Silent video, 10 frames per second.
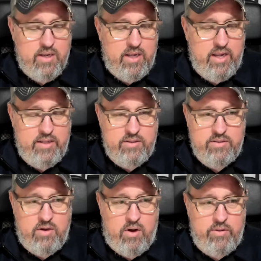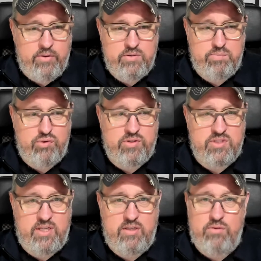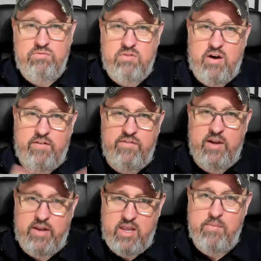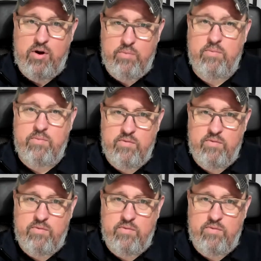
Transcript: and all those books that you loved that came out